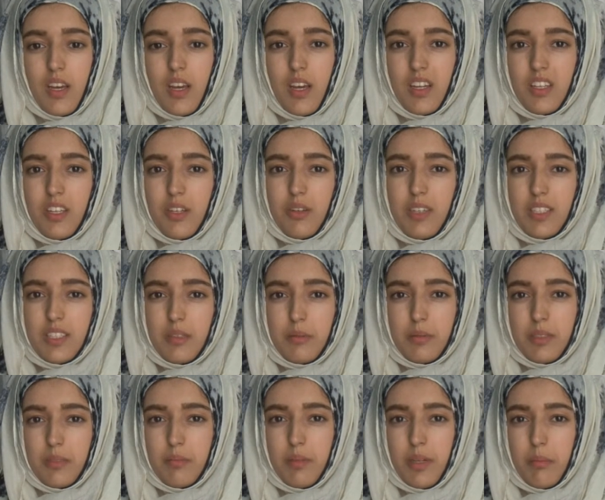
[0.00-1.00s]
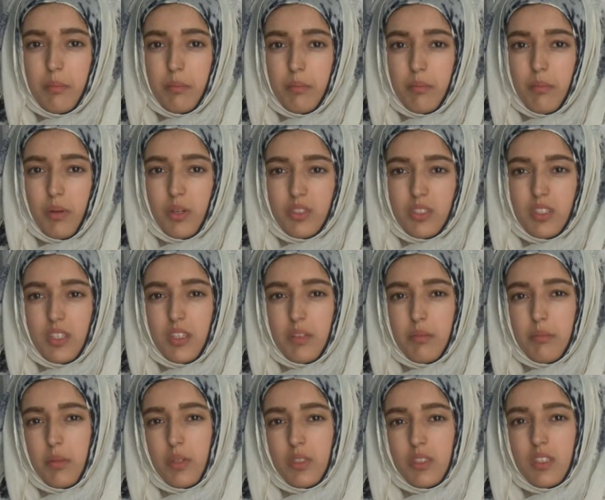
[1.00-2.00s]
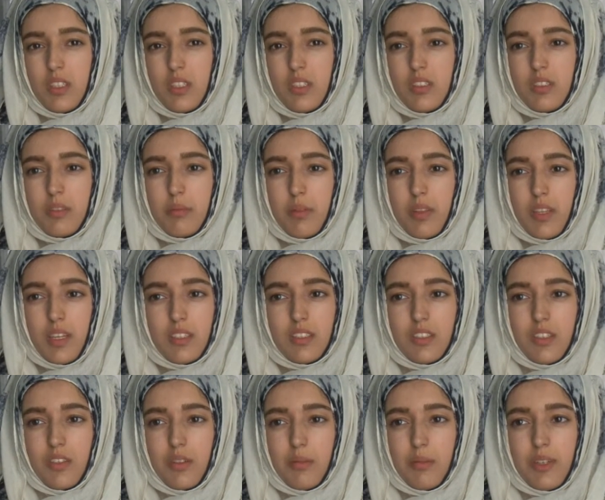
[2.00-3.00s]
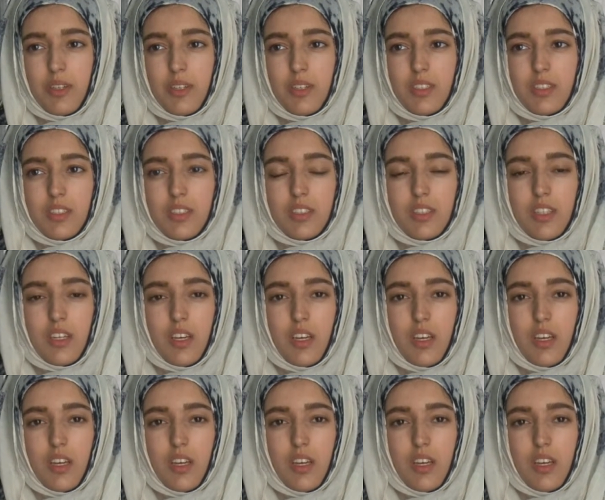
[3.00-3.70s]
I knew a little bit about Bosnia and Bosnians, but that's only because